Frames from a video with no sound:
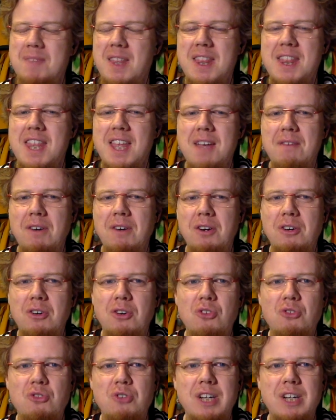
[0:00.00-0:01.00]
never
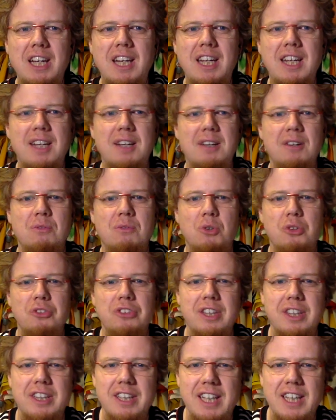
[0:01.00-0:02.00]
really was
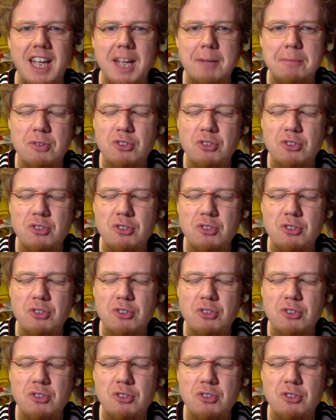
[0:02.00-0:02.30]
in the game.